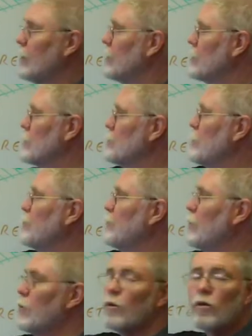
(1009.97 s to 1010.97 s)
This is
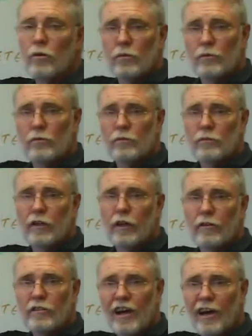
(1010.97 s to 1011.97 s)
before it
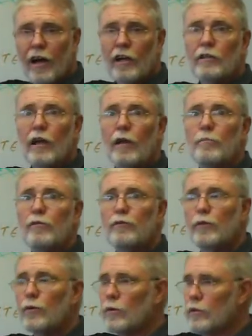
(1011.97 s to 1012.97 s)
goes hard and
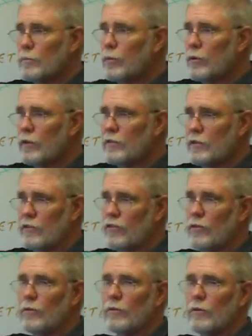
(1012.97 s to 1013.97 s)
before it's put in
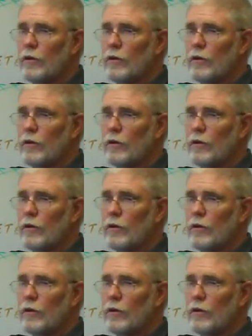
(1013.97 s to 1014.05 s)
situ.